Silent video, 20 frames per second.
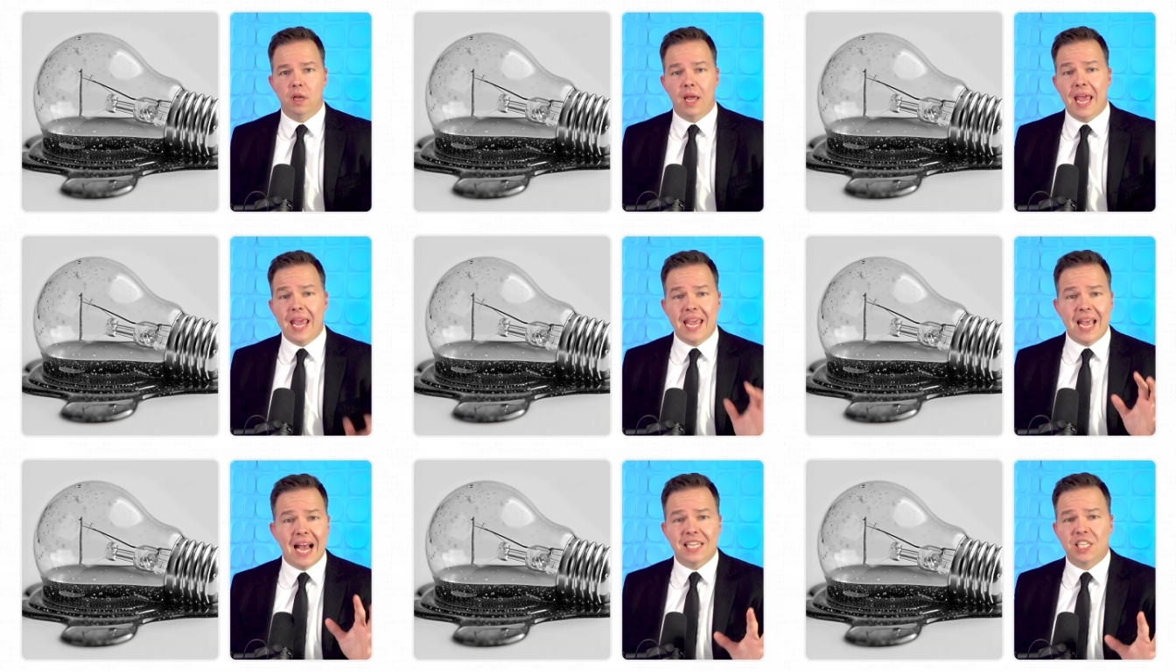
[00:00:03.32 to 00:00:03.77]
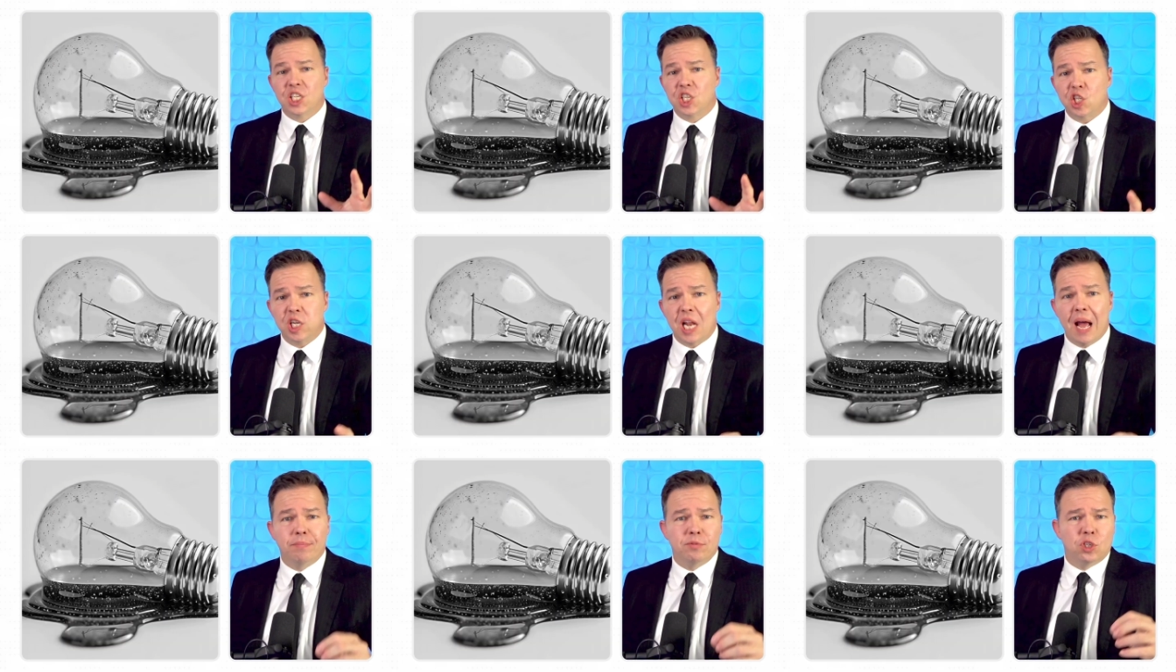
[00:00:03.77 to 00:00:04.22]
AI
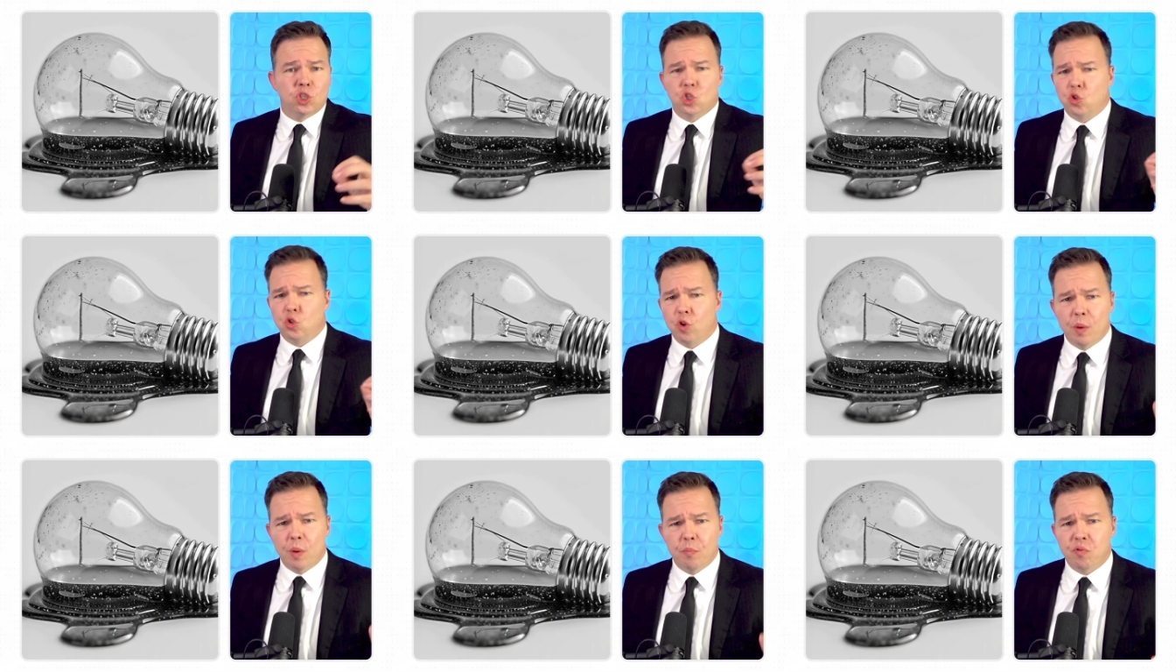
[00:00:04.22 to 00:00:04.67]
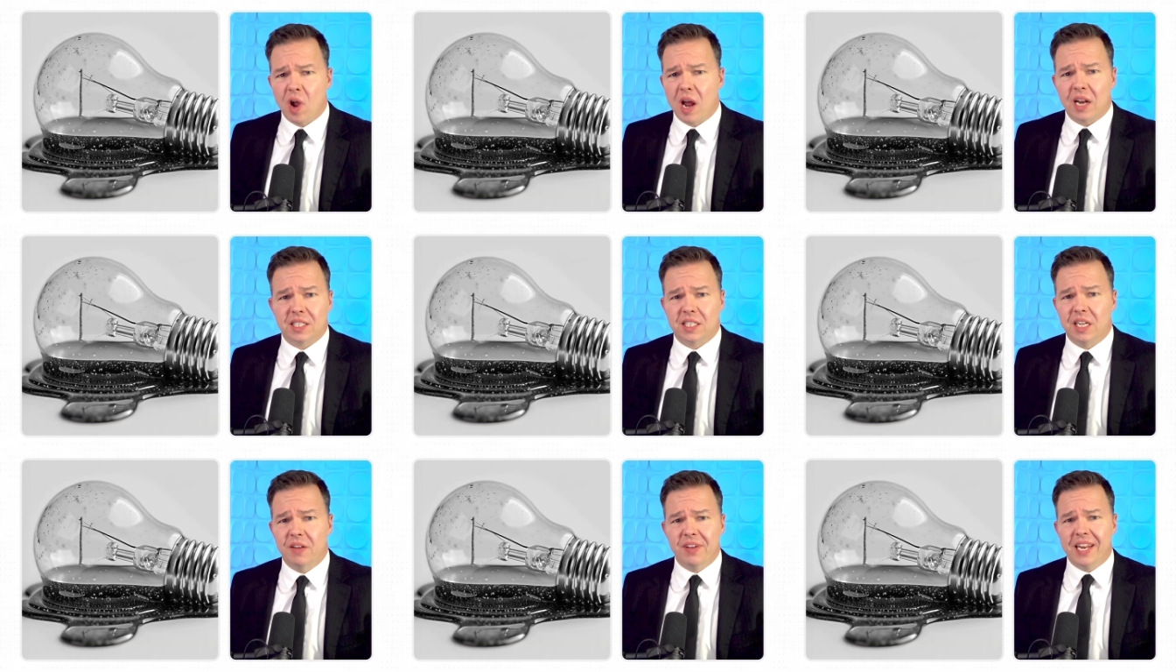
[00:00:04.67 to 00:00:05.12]
slop destroying
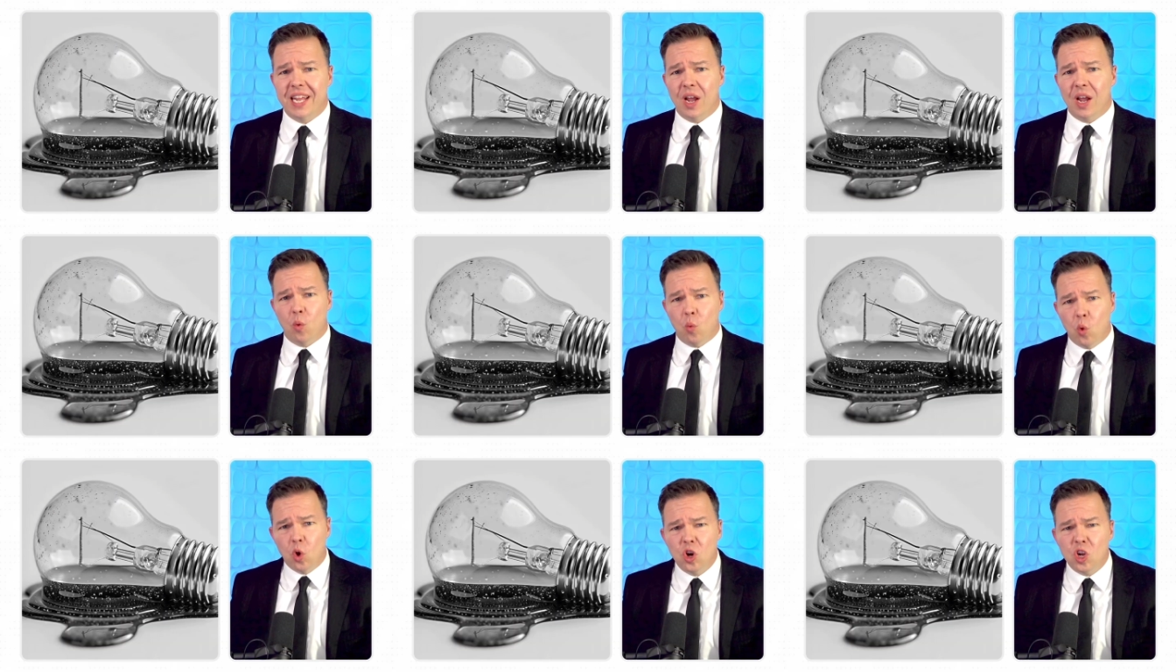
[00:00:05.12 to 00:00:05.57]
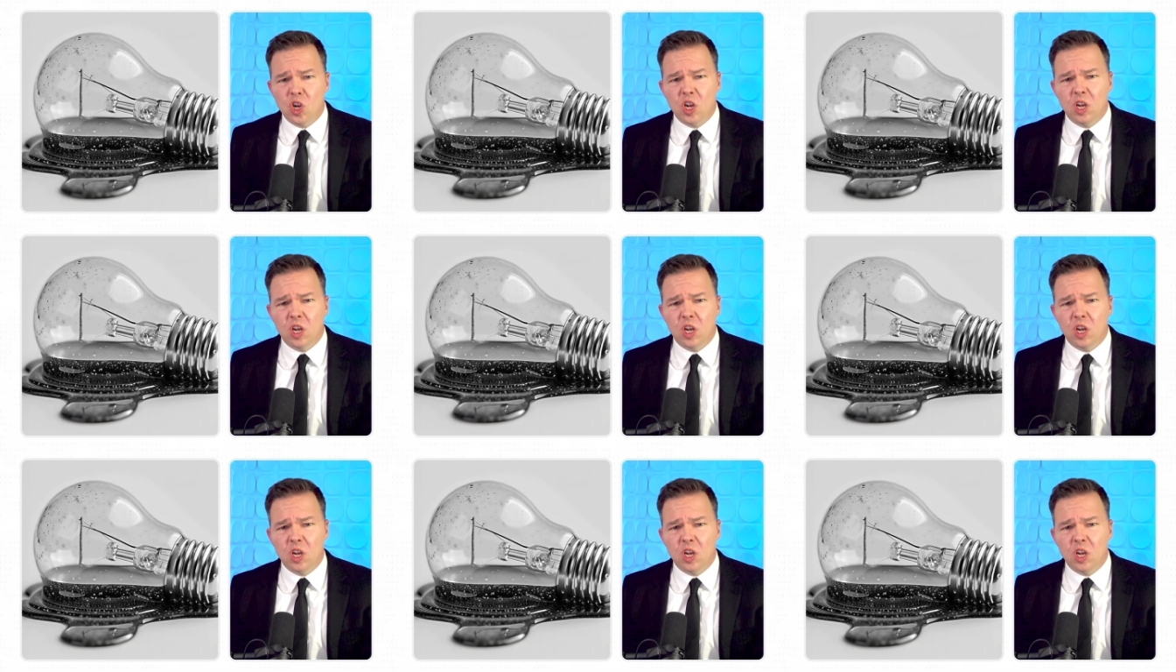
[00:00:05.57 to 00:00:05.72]
productivity at work,